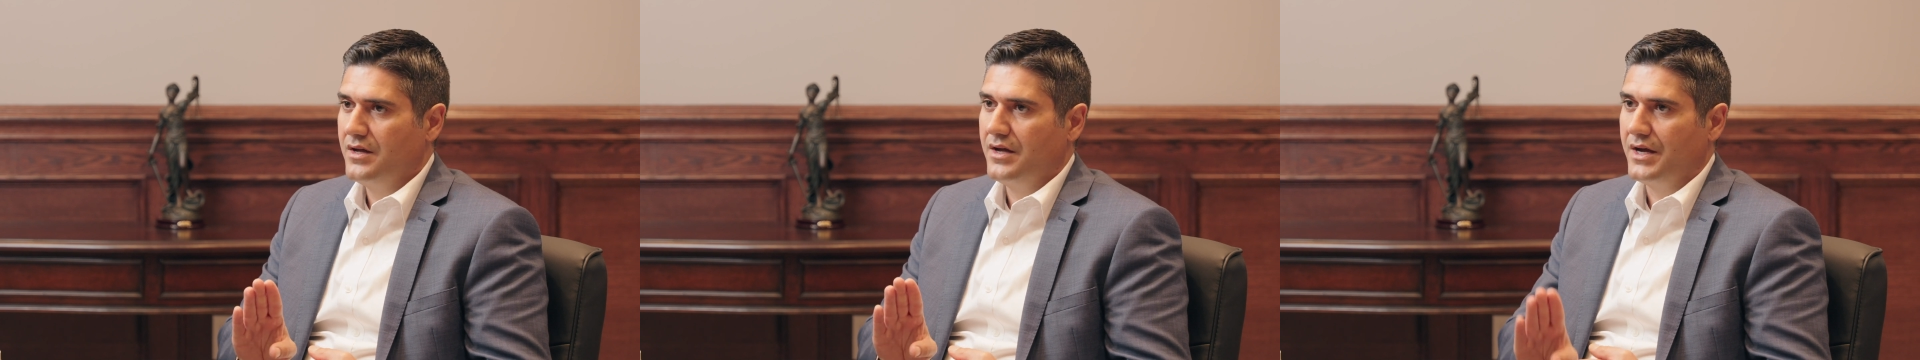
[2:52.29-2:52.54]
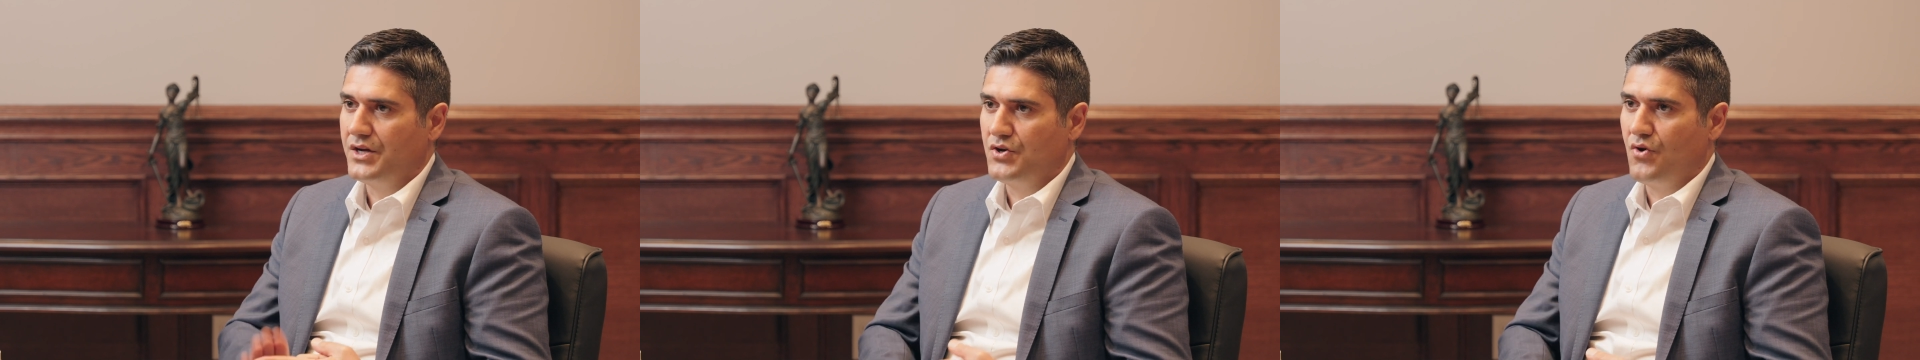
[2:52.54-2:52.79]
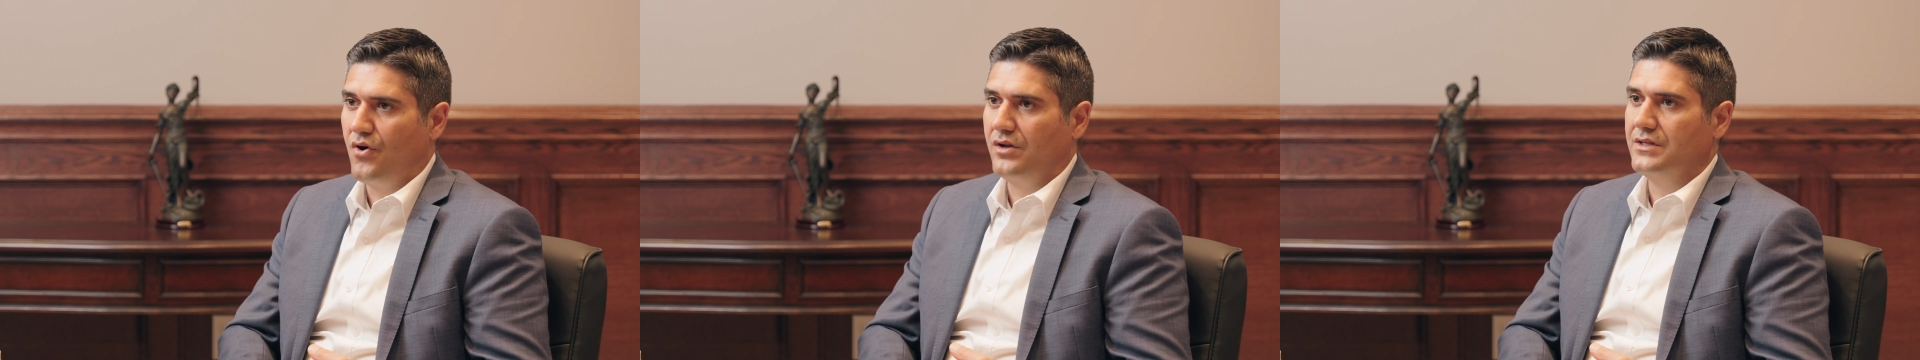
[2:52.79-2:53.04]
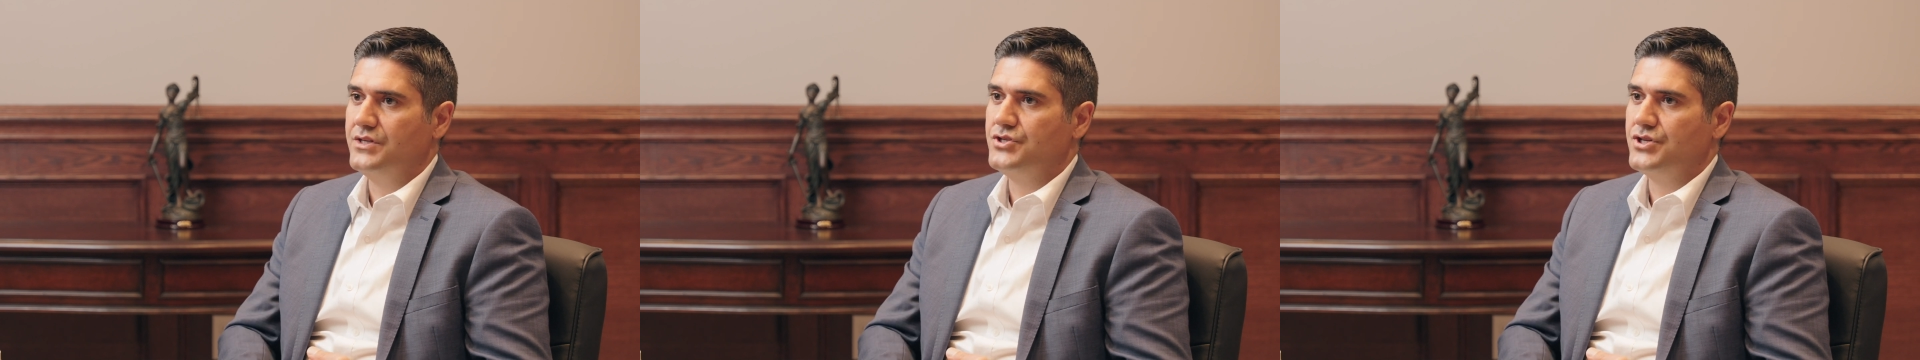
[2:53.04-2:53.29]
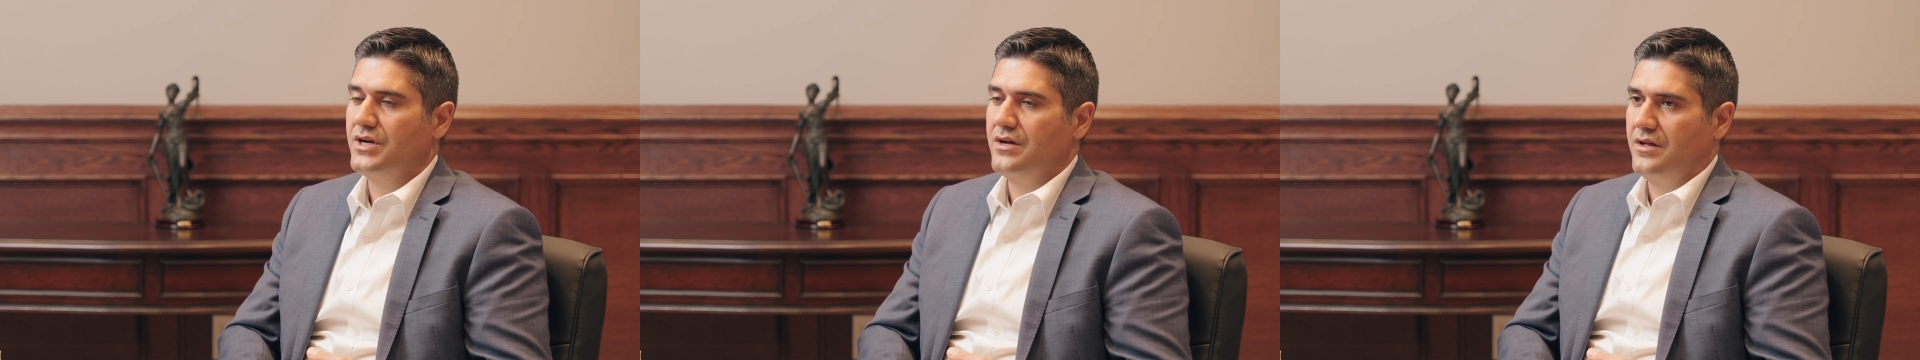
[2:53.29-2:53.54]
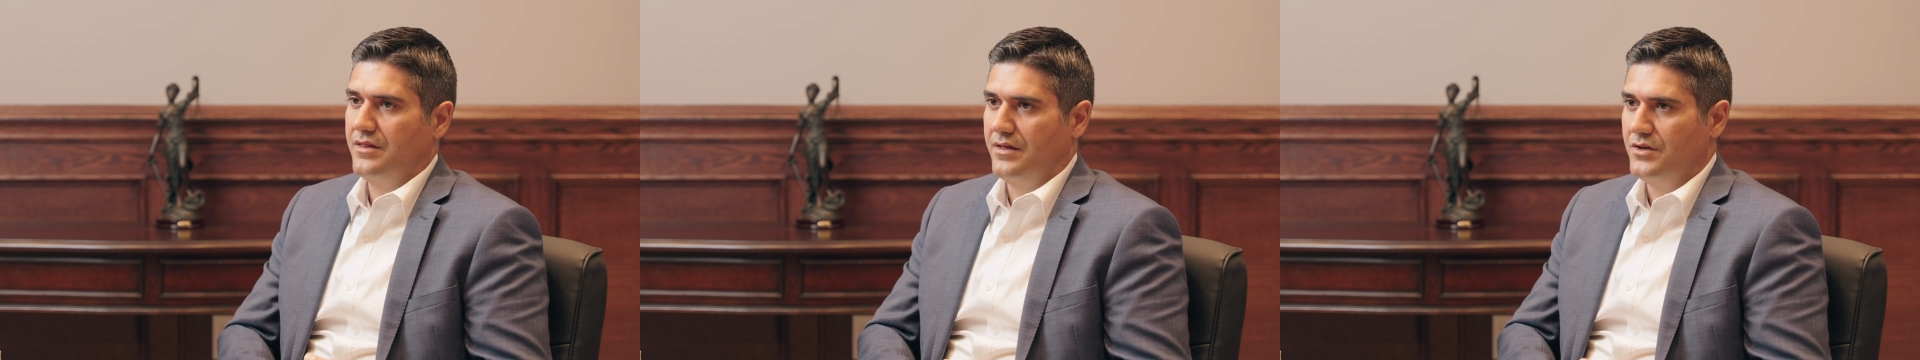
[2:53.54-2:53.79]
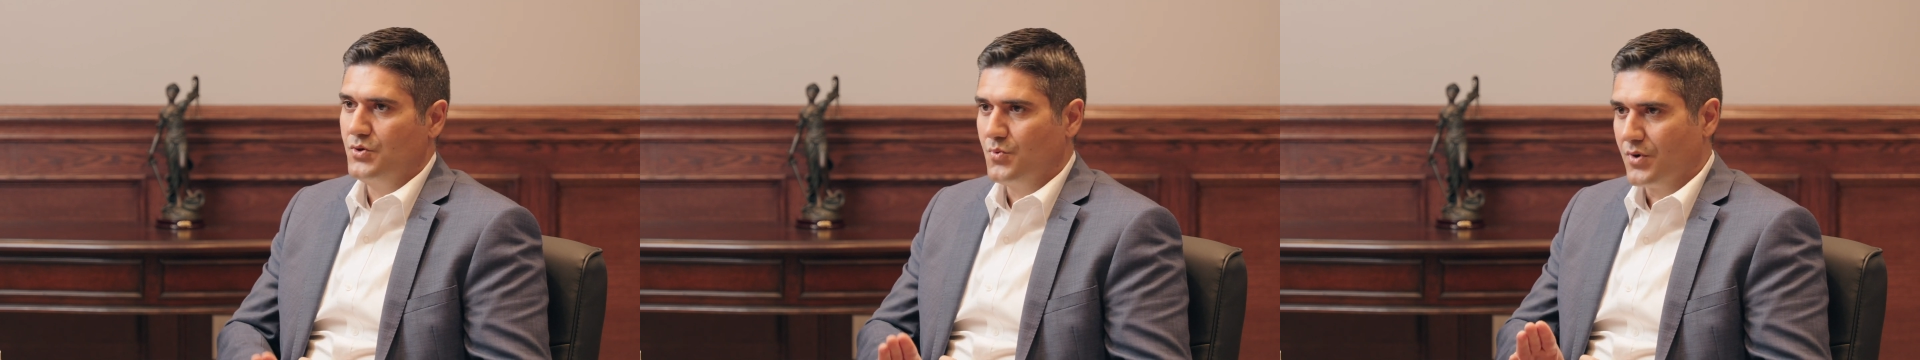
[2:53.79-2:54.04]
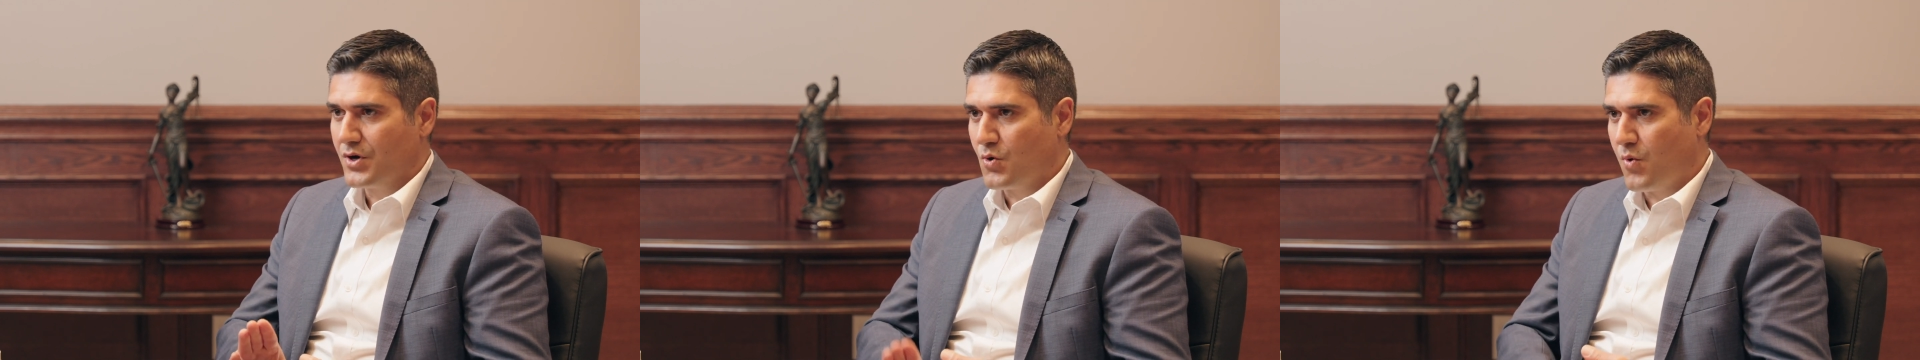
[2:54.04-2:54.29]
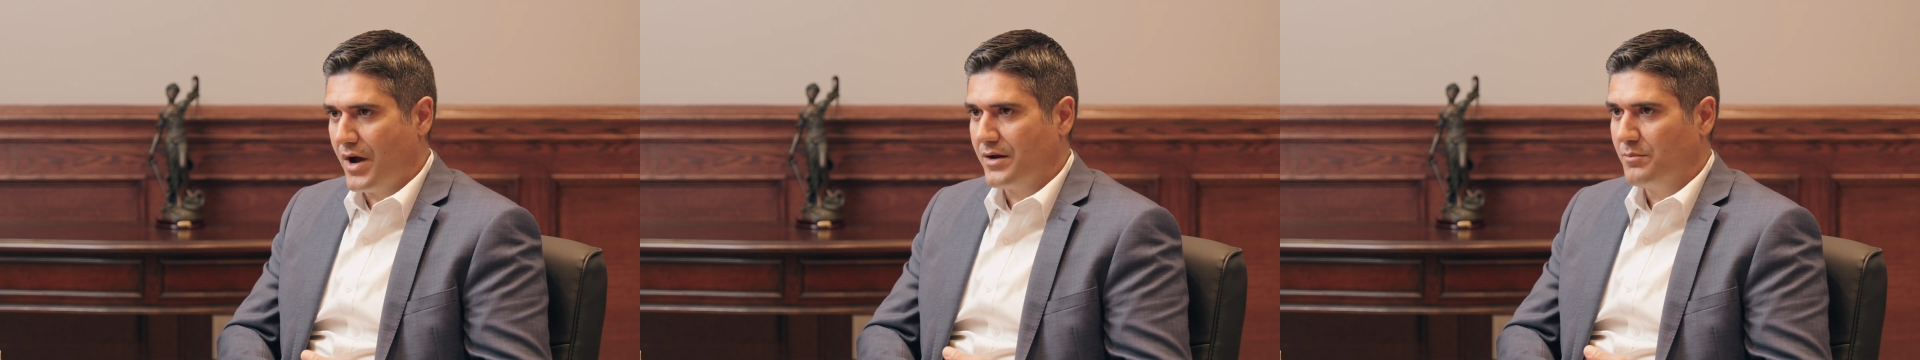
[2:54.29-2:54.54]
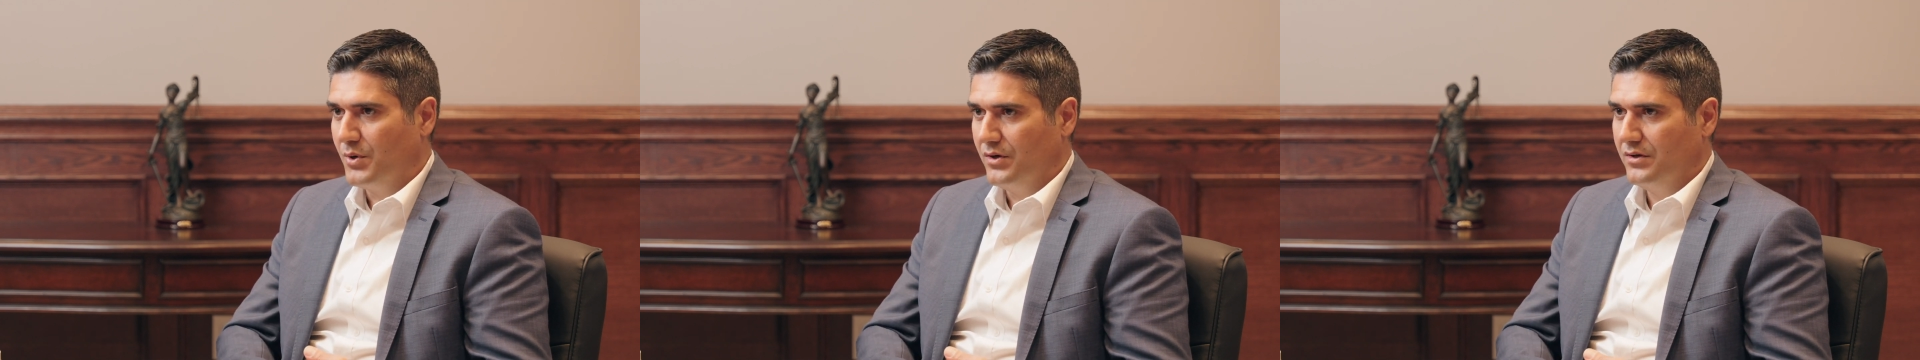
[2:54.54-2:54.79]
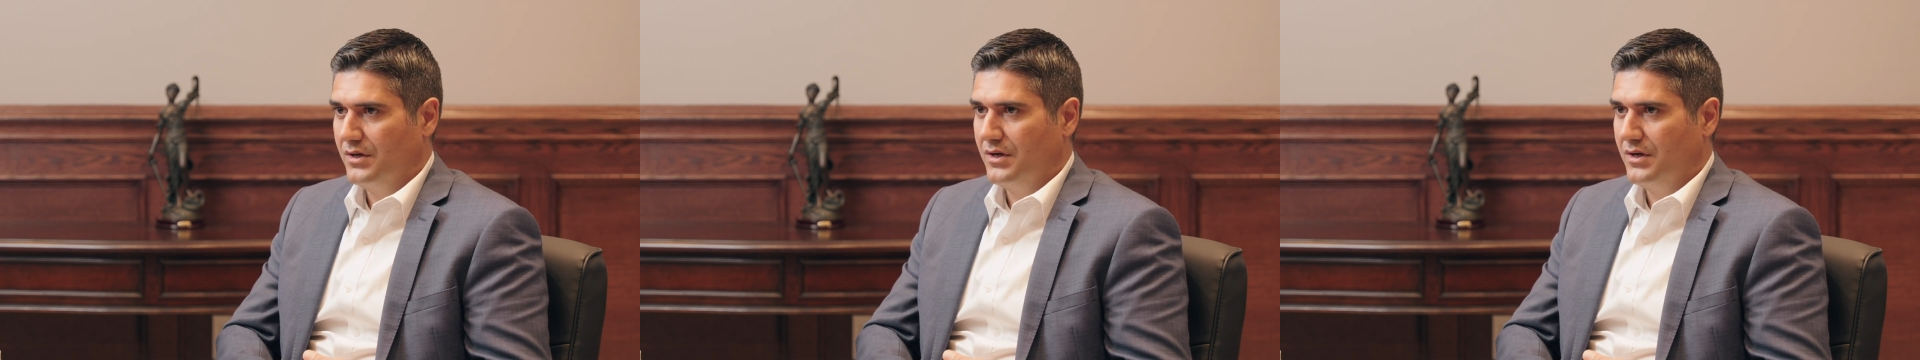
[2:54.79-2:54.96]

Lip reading: acknowledge that you were credible.